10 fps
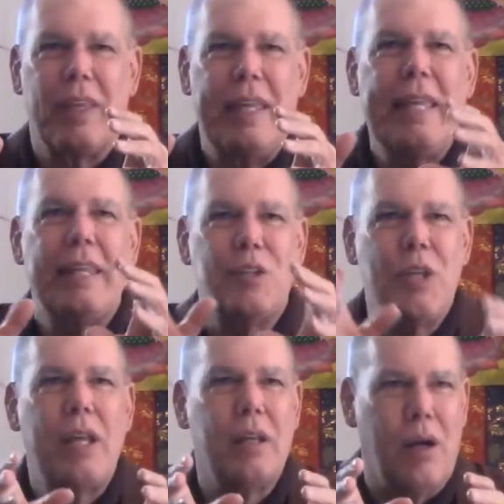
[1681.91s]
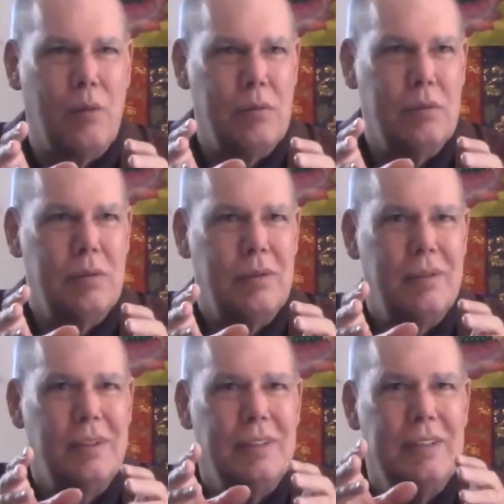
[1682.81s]
in the zendo,
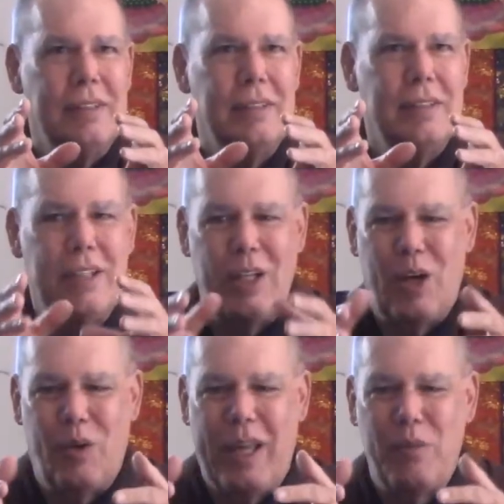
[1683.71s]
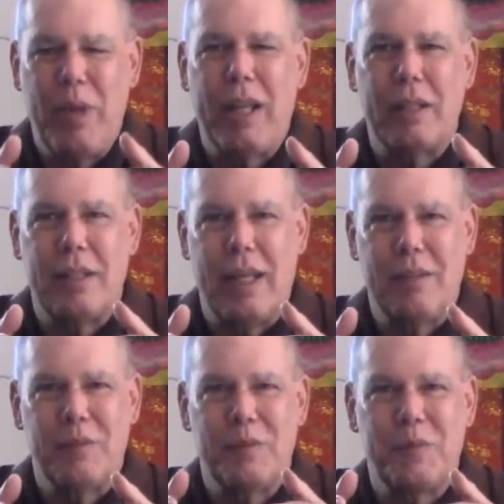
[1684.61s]
you know, and meditate
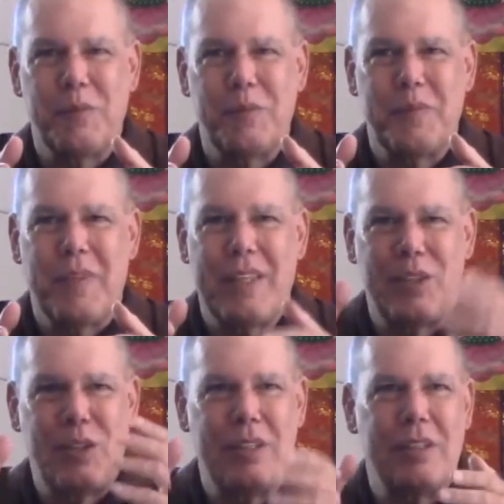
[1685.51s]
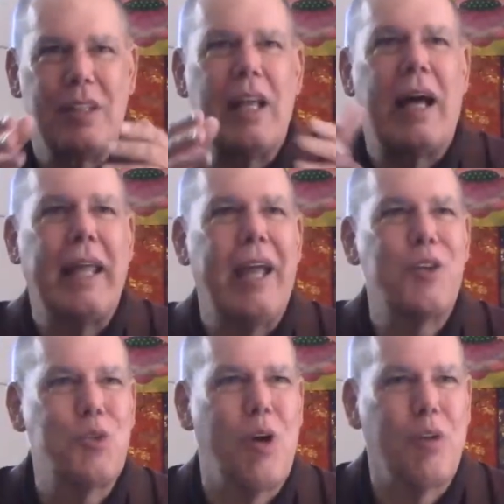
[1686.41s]
to not
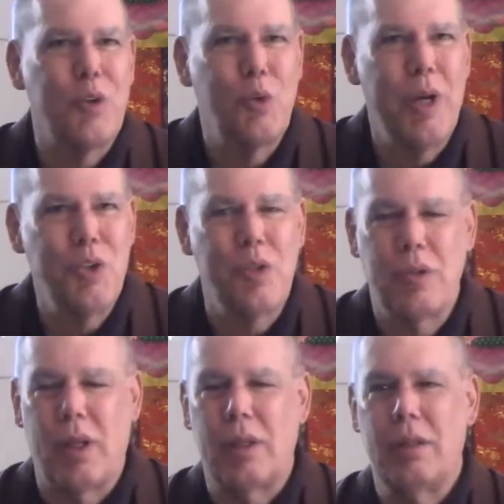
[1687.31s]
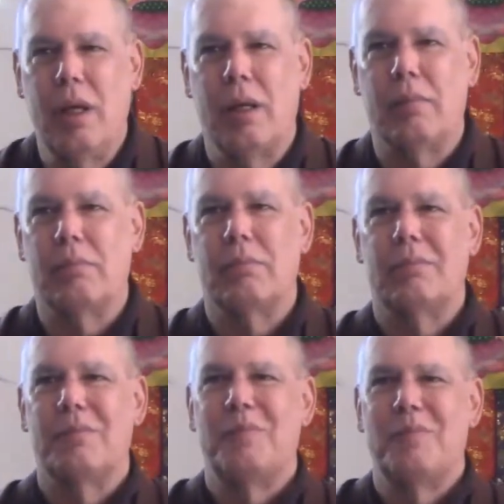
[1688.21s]
answer all those questions all the time.
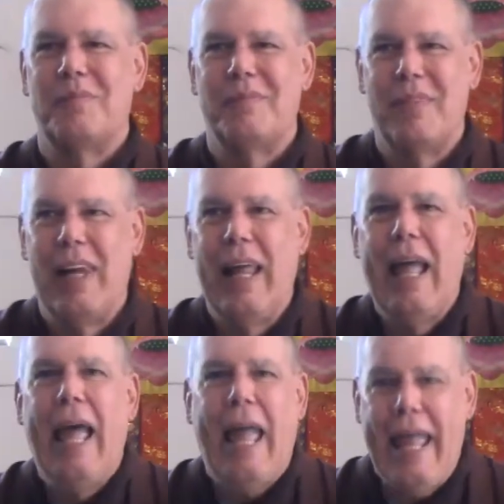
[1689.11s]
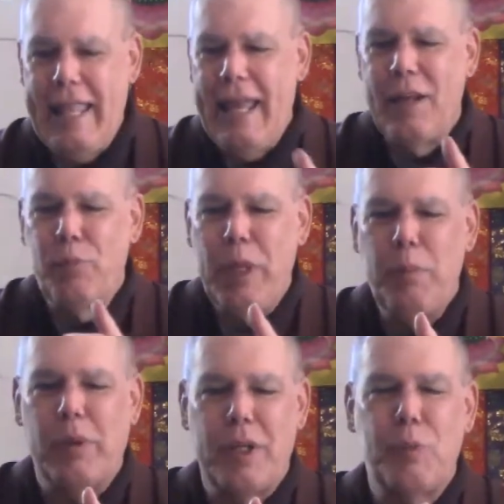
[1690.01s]
And then
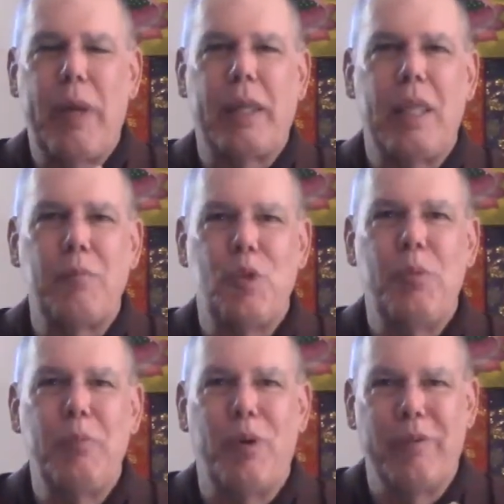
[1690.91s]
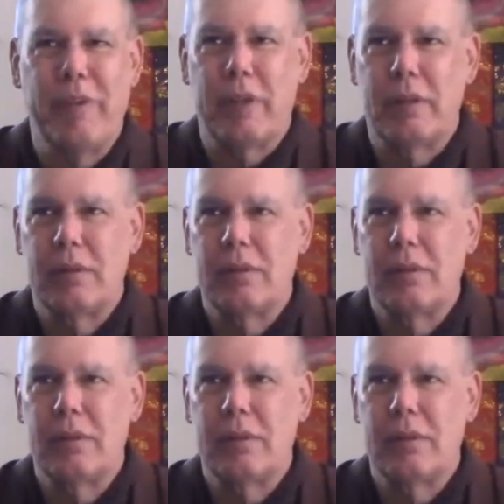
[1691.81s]
people expect them to be perfect.